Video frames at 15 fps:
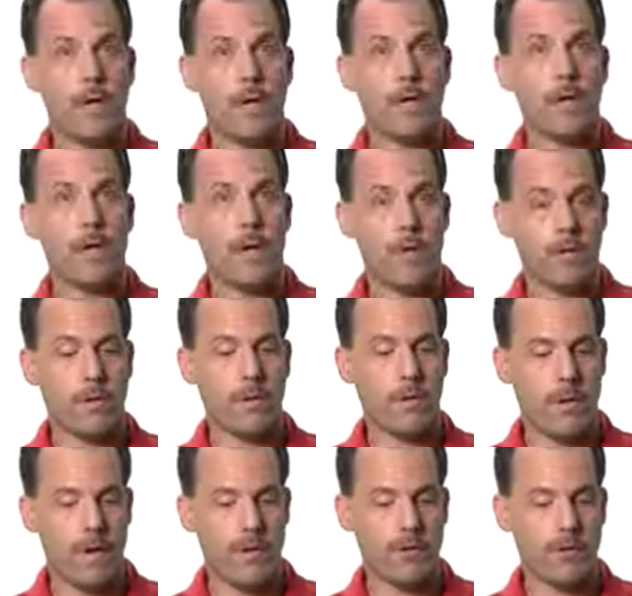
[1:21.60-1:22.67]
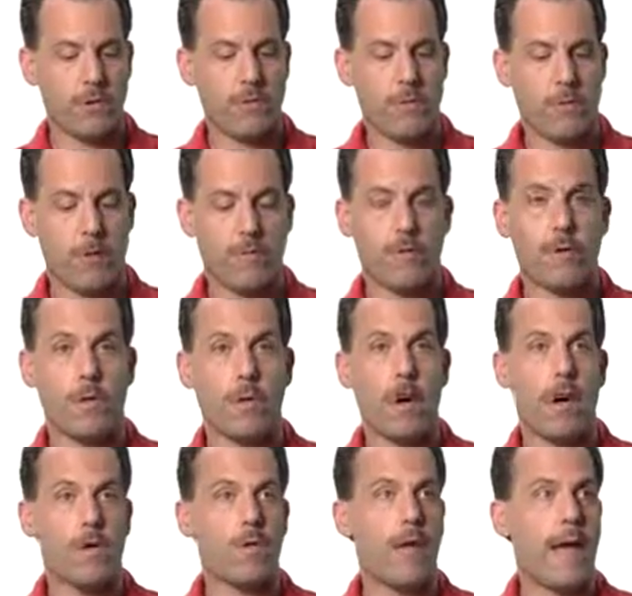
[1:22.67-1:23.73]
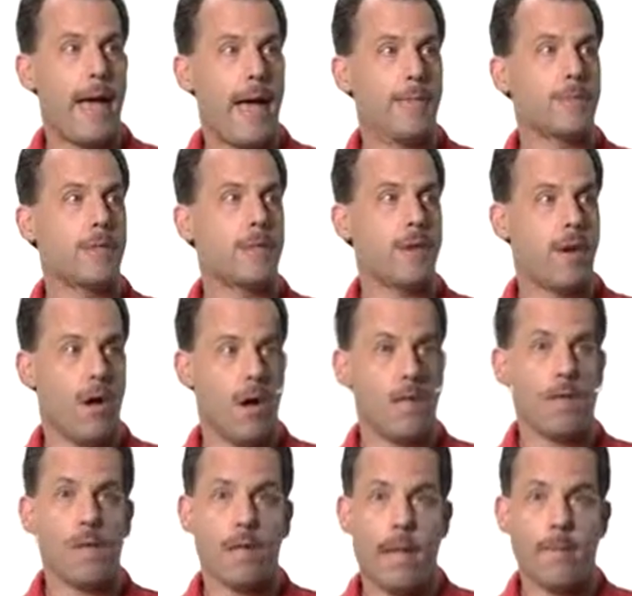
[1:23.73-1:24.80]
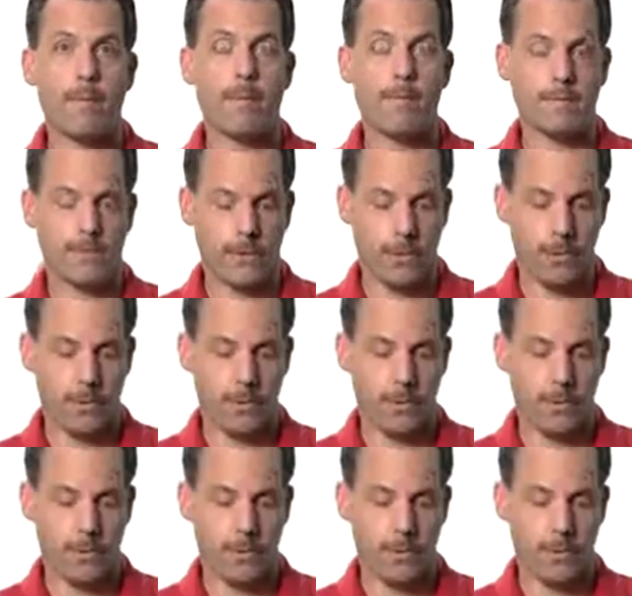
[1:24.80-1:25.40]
to go to another location or view other apps that are on the LabQuest2.